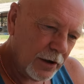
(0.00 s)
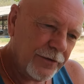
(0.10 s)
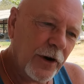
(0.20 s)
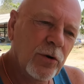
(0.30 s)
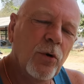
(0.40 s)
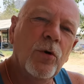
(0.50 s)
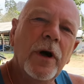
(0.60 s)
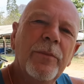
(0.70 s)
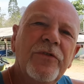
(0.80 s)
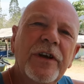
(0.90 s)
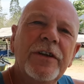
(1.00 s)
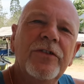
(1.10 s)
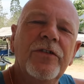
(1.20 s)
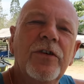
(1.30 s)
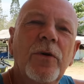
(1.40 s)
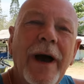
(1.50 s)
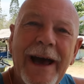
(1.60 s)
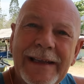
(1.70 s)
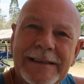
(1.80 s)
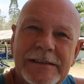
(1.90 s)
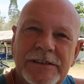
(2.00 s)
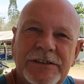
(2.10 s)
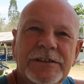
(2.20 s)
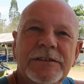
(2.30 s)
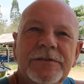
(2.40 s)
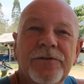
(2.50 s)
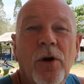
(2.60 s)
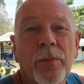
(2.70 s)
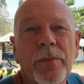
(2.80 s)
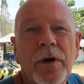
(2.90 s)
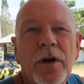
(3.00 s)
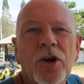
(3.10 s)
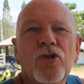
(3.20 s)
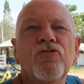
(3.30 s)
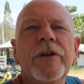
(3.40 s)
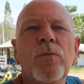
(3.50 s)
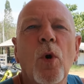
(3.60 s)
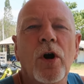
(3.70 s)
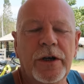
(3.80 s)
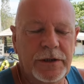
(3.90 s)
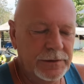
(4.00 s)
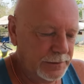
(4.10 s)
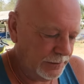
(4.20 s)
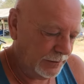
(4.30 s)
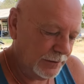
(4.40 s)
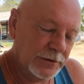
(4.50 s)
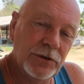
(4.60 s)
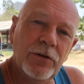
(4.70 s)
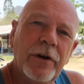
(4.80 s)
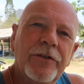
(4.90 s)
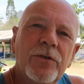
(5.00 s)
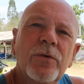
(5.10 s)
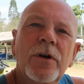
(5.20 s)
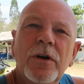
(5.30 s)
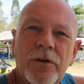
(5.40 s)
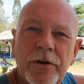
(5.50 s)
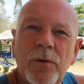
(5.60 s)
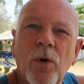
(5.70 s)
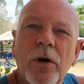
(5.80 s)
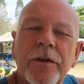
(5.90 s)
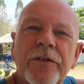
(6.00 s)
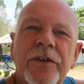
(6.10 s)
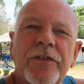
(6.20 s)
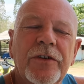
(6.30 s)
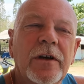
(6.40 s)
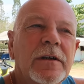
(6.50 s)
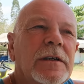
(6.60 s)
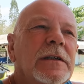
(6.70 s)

Phone call comes in to Hans from Griwok, not Gretel, Griwok, the sister,